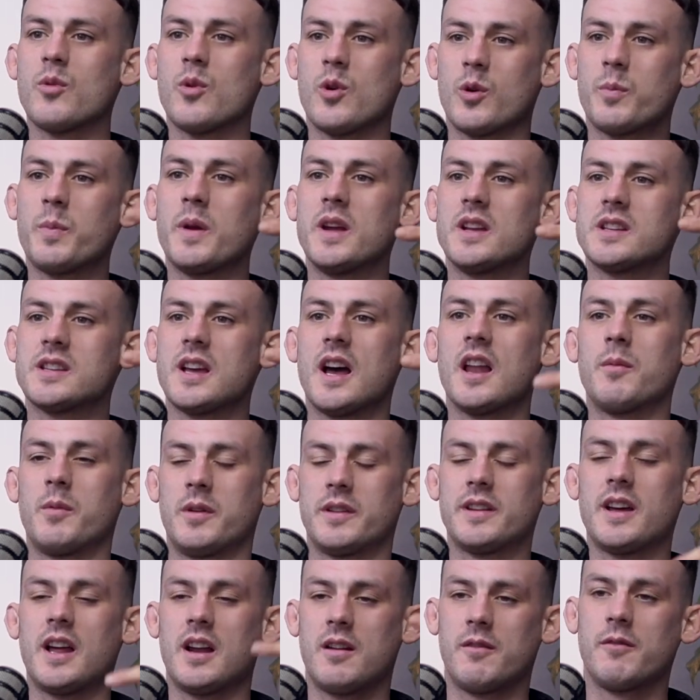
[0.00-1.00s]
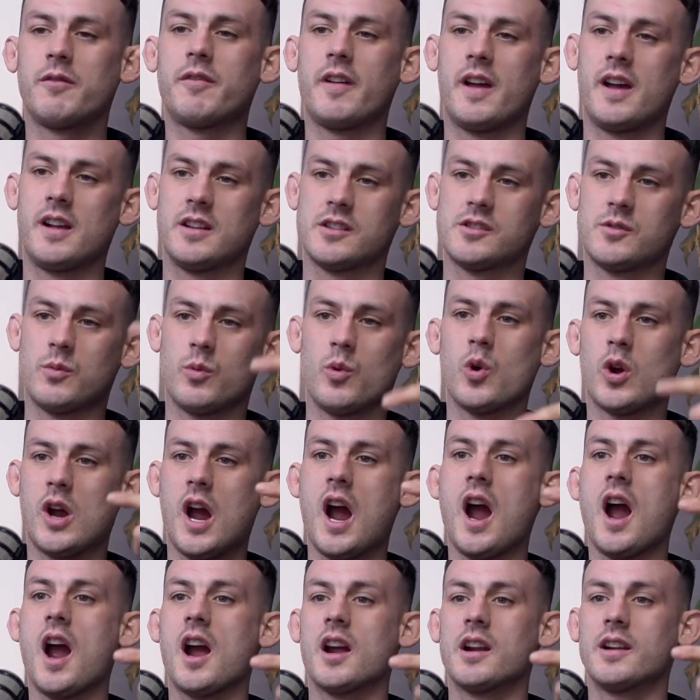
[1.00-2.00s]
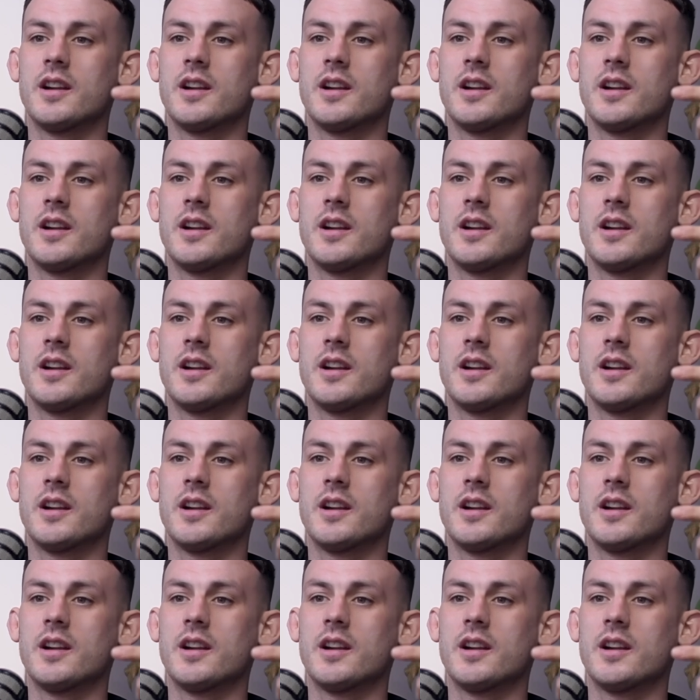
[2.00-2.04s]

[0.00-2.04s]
work beats talent when talent fails to work hard.